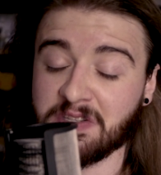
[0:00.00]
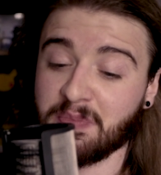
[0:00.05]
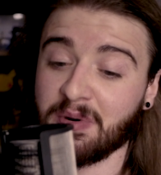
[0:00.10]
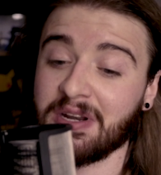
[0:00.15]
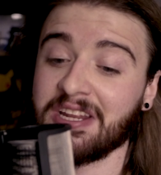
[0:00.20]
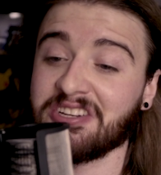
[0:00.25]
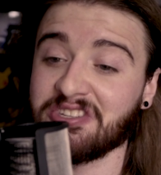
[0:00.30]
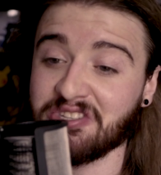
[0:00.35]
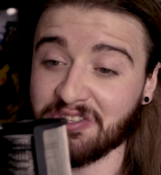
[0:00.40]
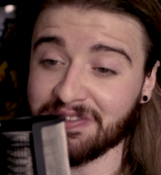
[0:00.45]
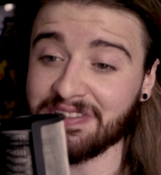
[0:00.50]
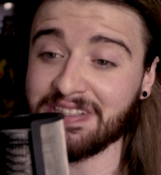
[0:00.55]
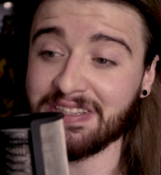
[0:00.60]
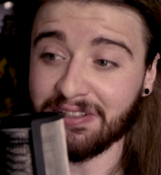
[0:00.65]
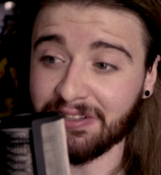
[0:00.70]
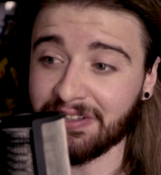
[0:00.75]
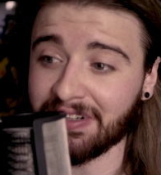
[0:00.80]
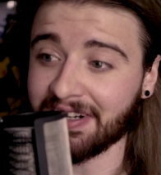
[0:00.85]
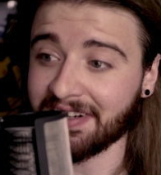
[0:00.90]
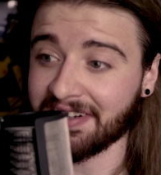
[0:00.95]
But it does
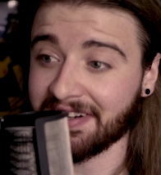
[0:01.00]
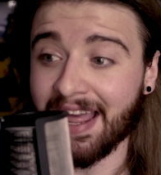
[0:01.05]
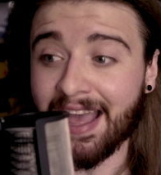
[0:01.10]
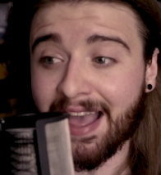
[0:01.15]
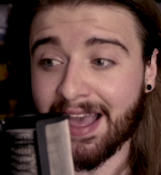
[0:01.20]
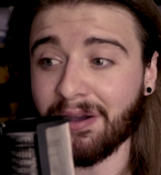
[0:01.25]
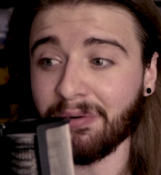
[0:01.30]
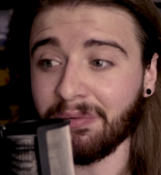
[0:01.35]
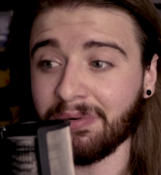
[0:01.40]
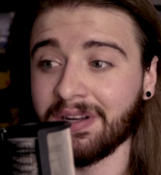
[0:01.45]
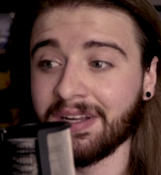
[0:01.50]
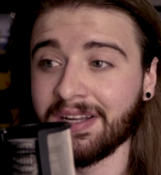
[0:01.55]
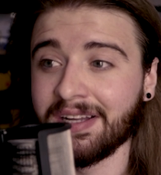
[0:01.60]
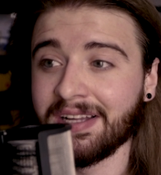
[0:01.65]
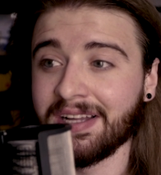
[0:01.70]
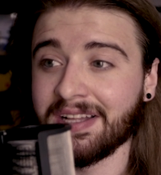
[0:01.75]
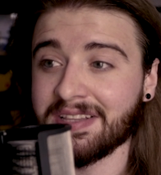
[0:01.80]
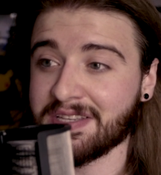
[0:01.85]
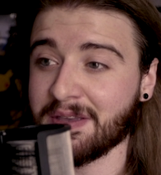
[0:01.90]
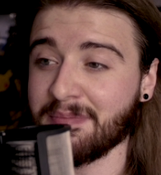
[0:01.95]
look now,
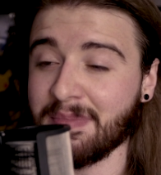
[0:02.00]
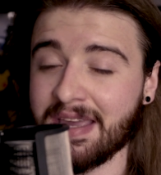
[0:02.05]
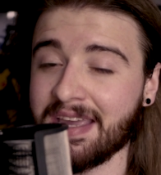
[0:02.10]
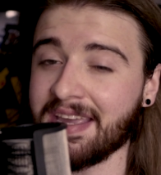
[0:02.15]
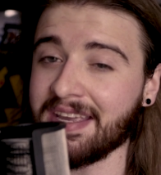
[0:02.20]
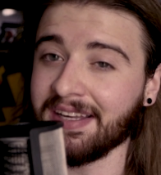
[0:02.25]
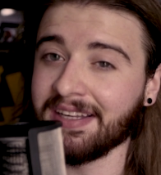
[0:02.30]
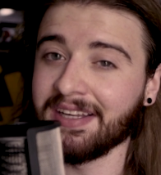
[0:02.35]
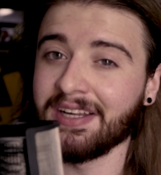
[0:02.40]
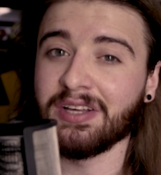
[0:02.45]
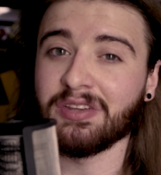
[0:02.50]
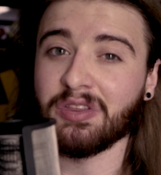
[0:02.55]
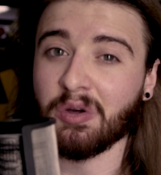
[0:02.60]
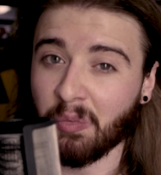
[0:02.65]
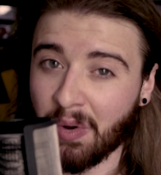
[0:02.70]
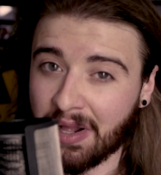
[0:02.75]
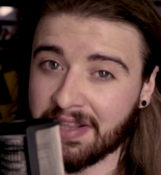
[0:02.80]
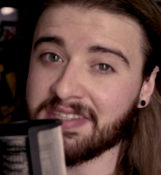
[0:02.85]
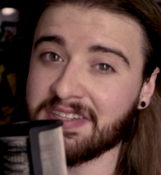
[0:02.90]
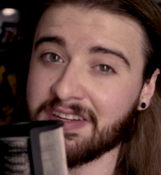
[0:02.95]
to me, that
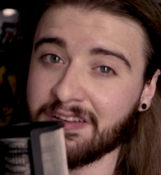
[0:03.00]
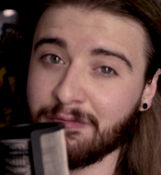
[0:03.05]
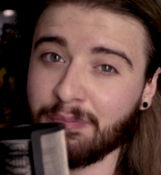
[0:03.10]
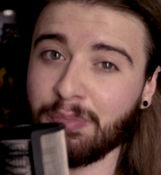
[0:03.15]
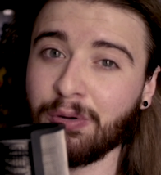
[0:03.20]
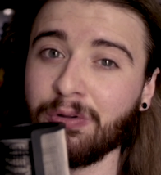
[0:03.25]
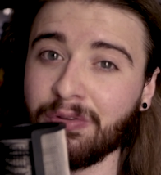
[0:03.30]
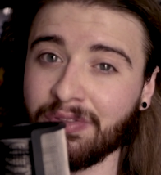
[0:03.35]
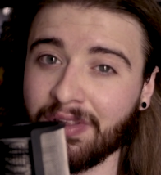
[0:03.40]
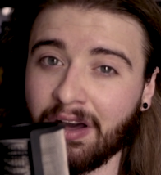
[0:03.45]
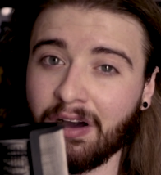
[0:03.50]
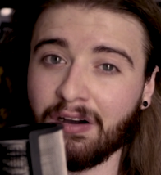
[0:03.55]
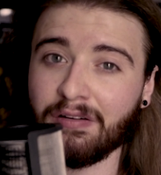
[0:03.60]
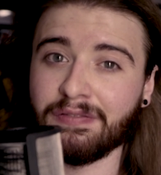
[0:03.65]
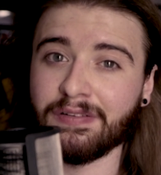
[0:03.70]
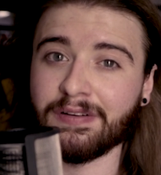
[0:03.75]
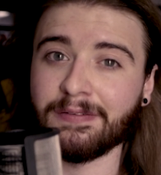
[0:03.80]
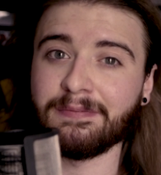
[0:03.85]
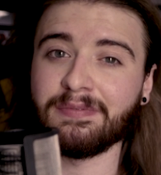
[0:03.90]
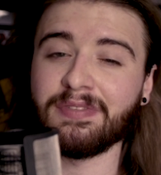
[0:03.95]
Wednesday have pulled that
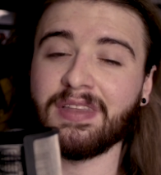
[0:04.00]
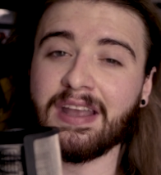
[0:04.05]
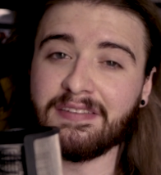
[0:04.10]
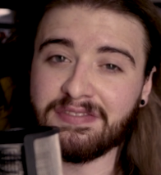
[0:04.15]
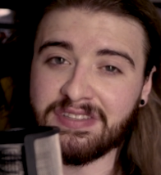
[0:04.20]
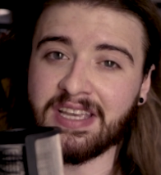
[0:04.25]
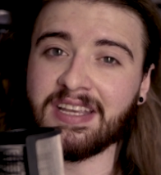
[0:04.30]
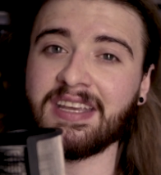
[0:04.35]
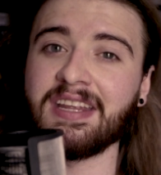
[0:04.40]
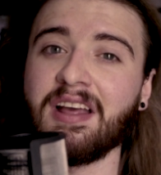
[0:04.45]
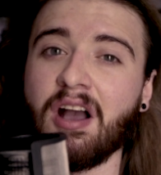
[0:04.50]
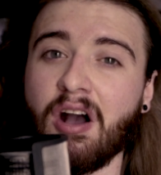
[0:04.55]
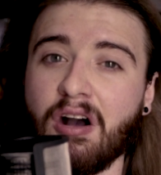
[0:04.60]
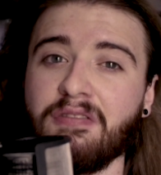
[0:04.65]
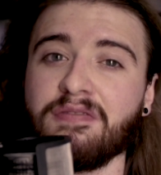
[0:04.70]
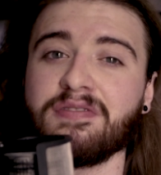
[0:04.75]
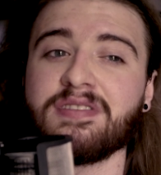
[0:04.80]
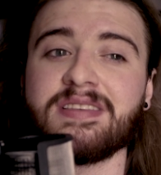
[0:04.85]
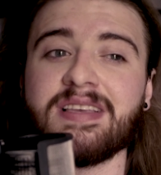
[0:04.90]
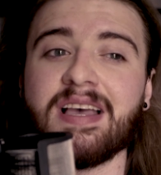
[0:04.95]
offer. They've taken it
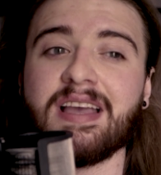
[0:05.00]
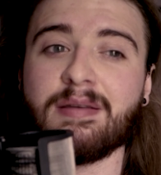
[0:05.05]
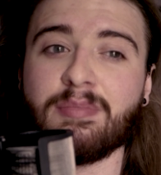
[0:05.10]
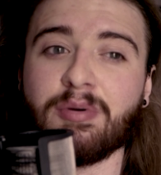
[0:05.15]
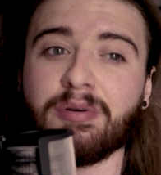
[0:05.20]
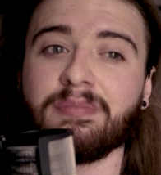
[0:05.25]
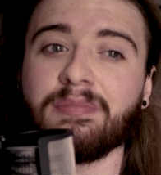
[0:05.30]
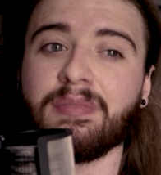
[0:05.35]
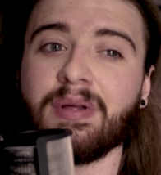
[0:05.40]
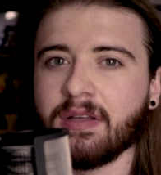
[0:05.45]
off the table.